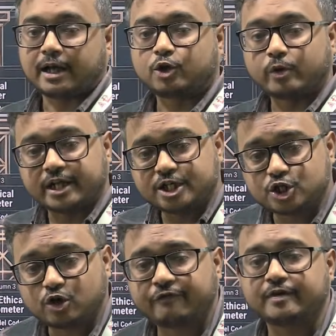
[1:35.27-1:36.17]
And to
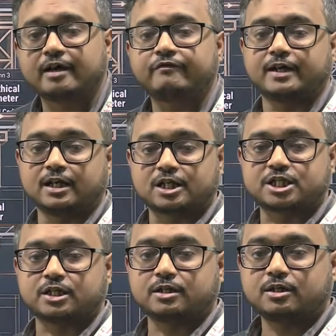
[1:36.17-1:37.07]
ensure free and fair
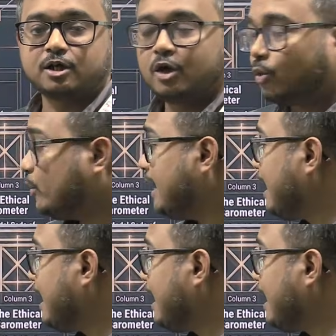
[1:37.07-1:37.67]
election, we